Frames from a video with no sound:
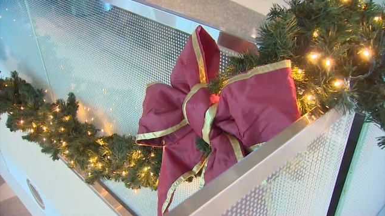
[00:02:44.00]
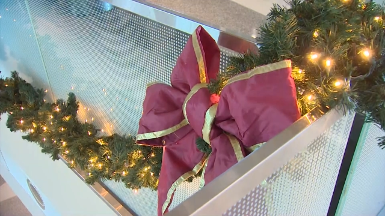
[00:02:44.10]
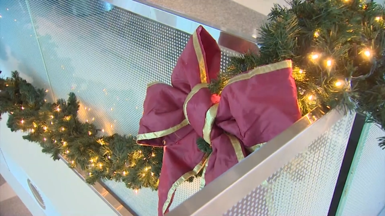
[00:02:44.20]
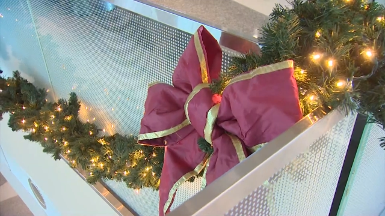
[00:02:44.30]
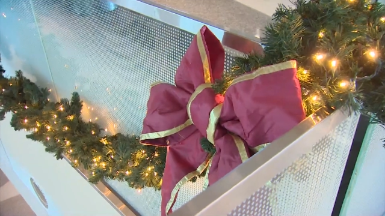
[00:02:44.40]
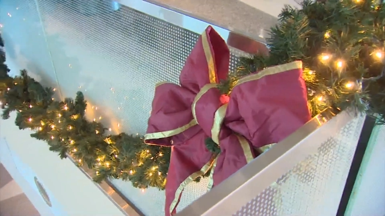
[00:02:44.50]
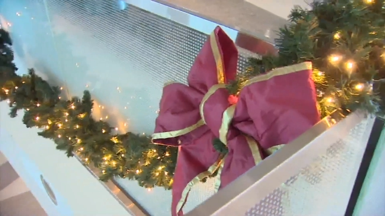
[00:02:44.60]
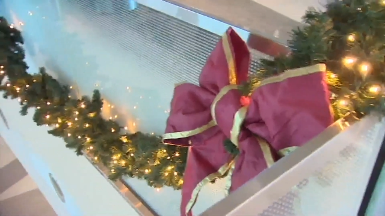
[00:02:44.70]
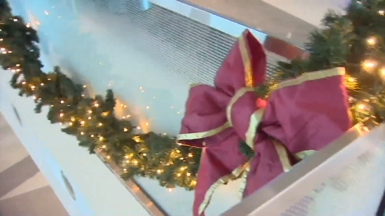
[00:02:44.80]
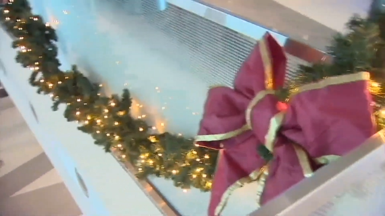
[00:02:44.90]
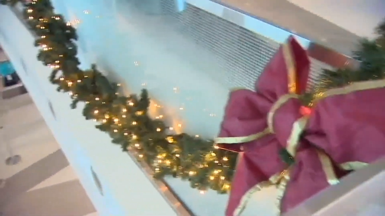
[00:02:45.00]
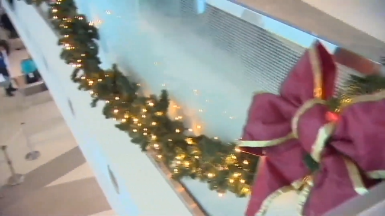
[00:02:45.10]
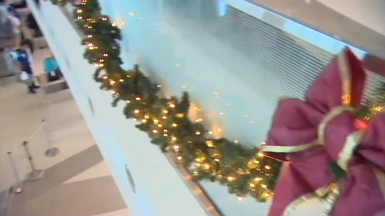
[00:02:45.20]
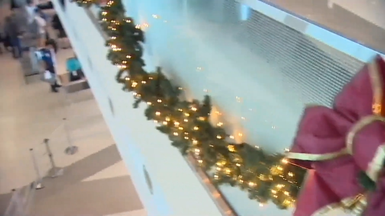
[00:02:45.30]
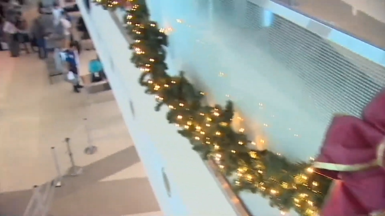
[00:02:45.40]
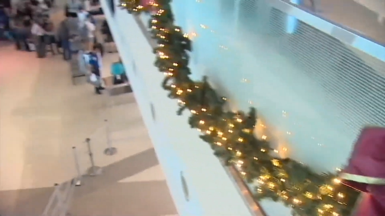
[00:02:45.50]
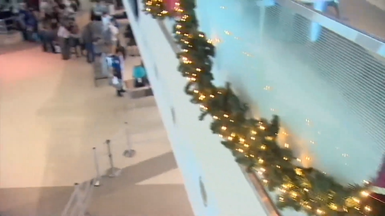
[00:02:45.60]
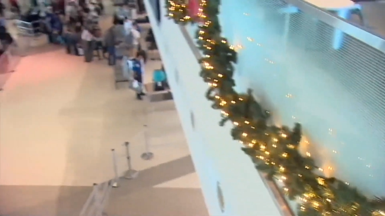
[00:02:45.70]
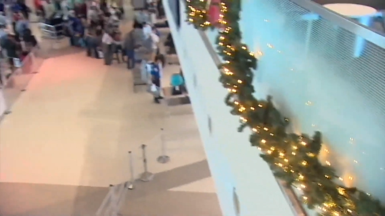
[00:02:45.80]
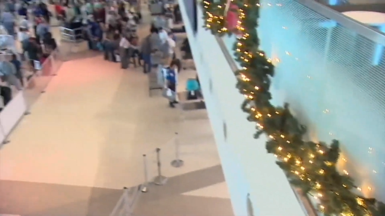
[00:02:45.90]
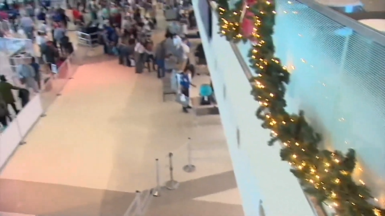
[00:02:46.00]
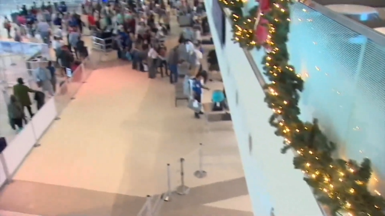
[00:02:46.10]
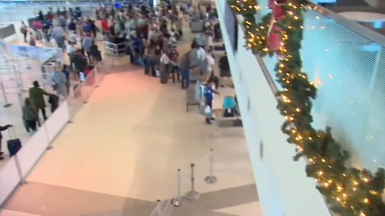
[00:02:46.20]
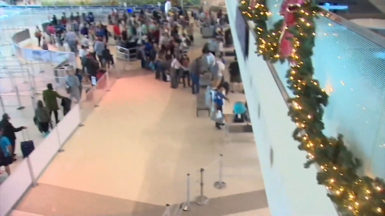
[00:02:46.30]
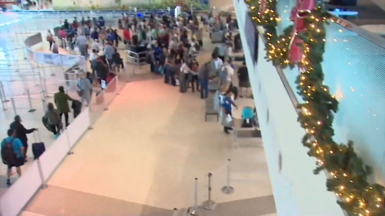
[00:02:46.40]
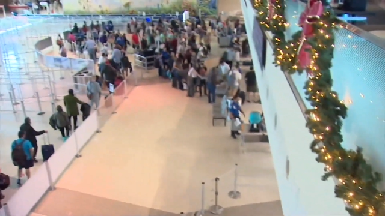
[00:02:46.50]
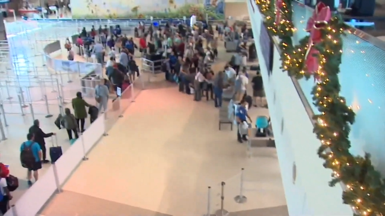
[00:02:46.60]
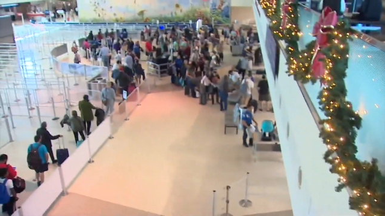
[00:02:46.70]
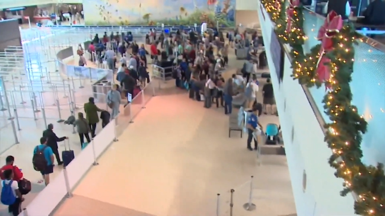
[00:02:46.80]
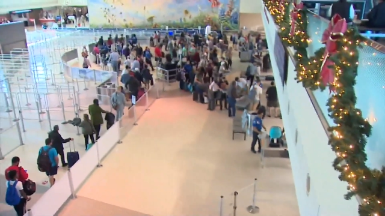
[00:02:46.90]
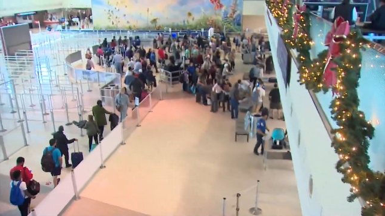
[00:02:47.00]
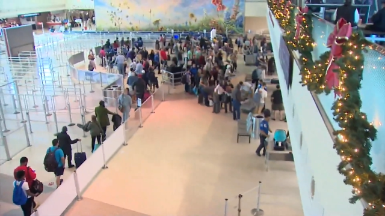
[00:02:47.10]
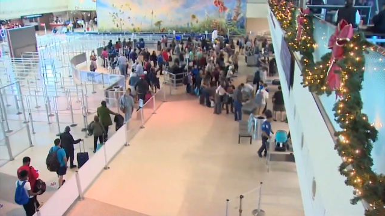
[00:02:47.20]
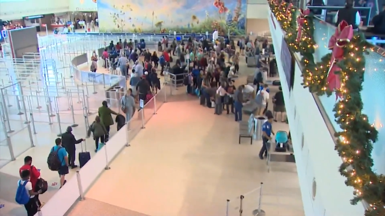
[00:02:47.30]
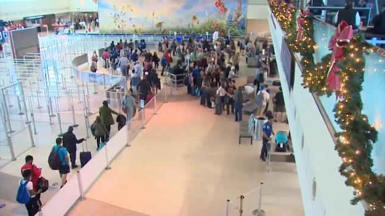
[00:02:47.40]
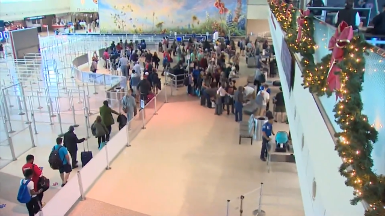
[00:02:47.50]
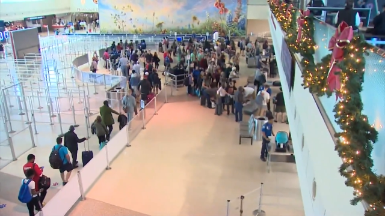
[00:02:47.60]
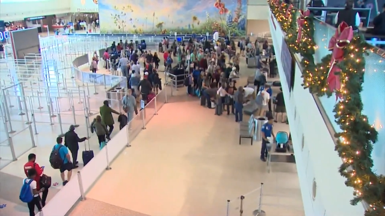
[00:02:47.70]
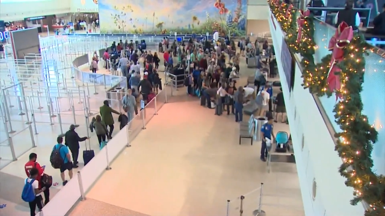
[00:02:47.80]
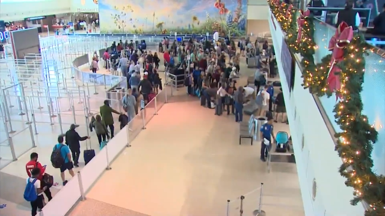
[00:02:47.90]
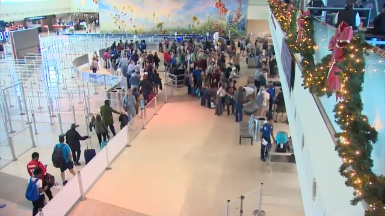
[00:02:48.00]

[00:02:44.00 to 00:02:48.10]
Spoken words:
No face is visible, so there are no lips to read.